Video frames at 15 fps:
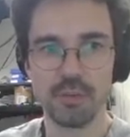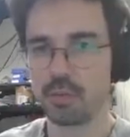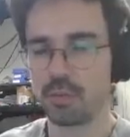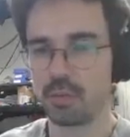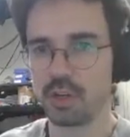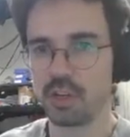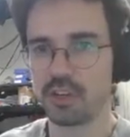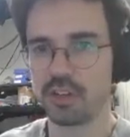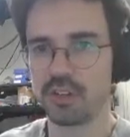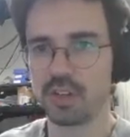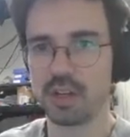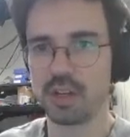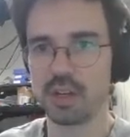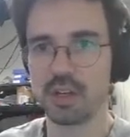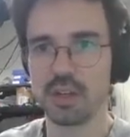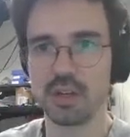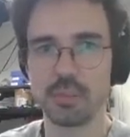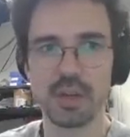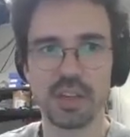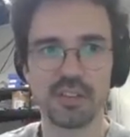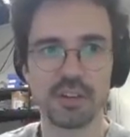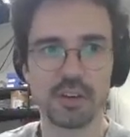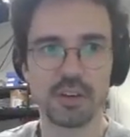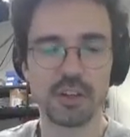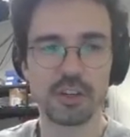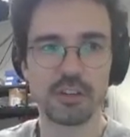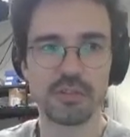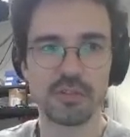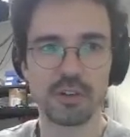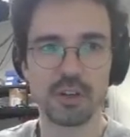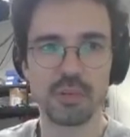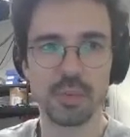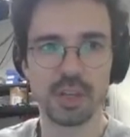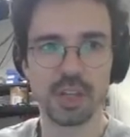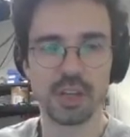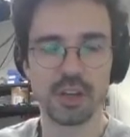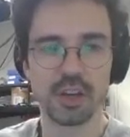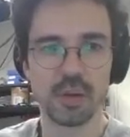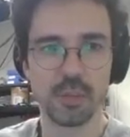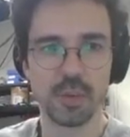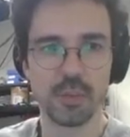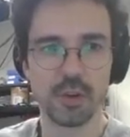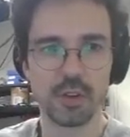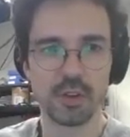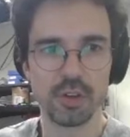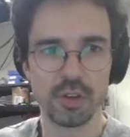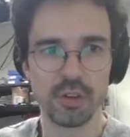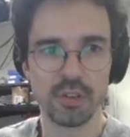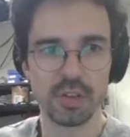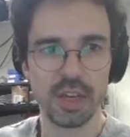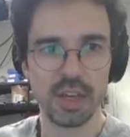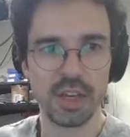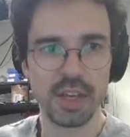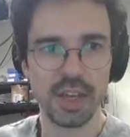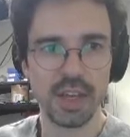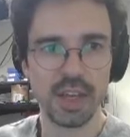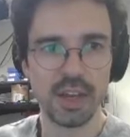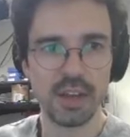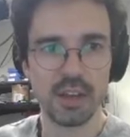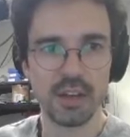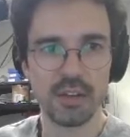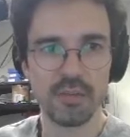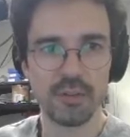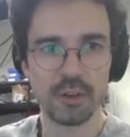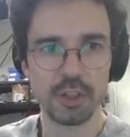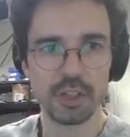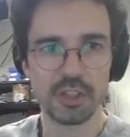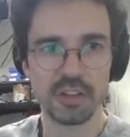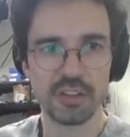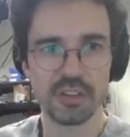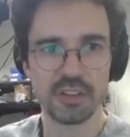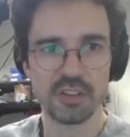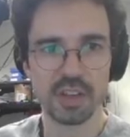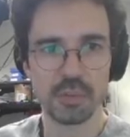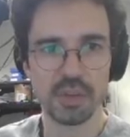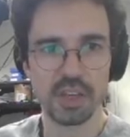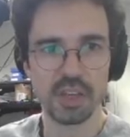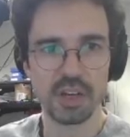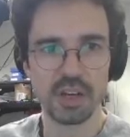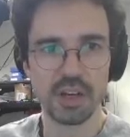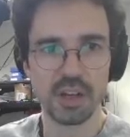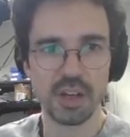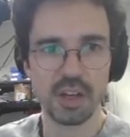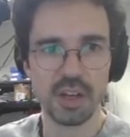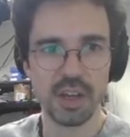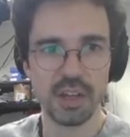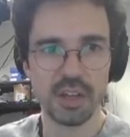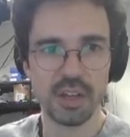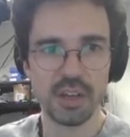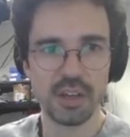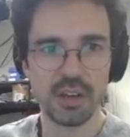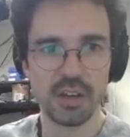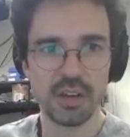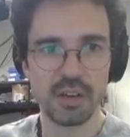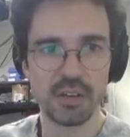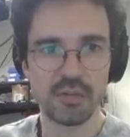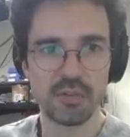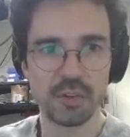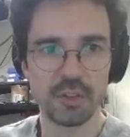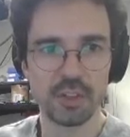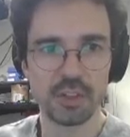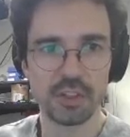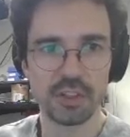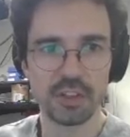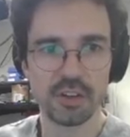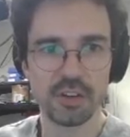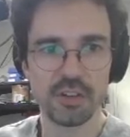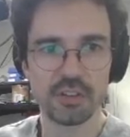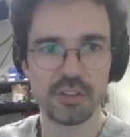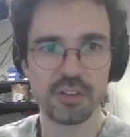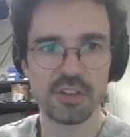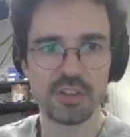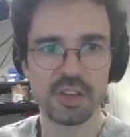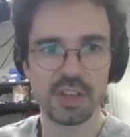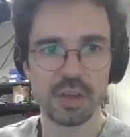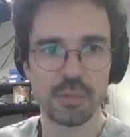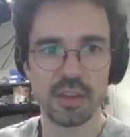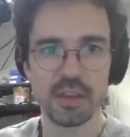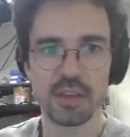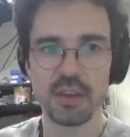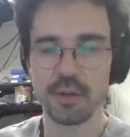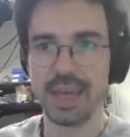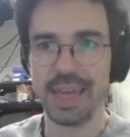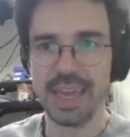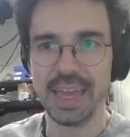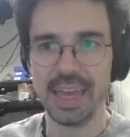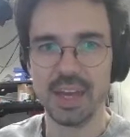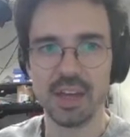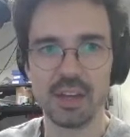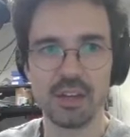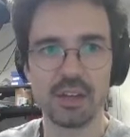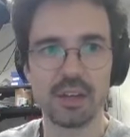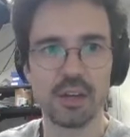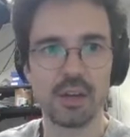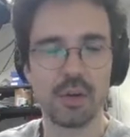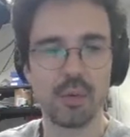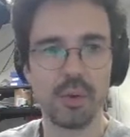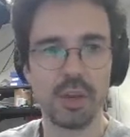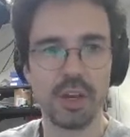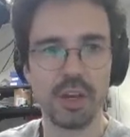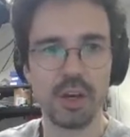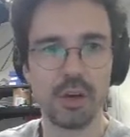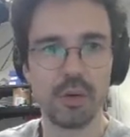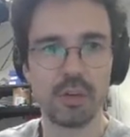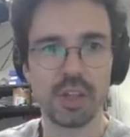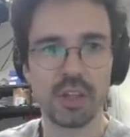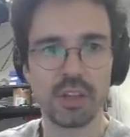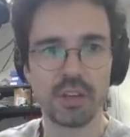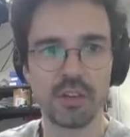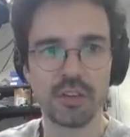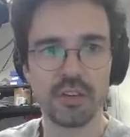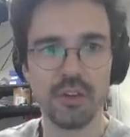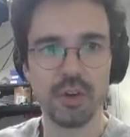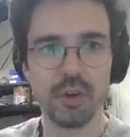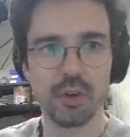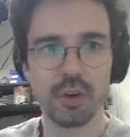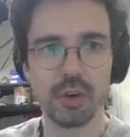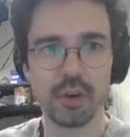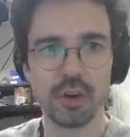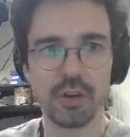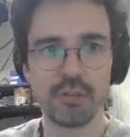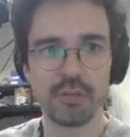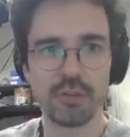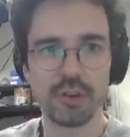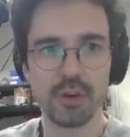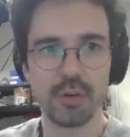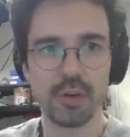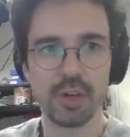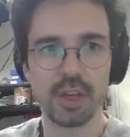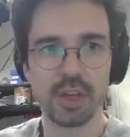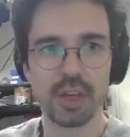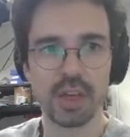which is the basic condition for it being common mode noise, then the voltage is the same here, and then the voltage is also the same here. And we know that there is no current flowing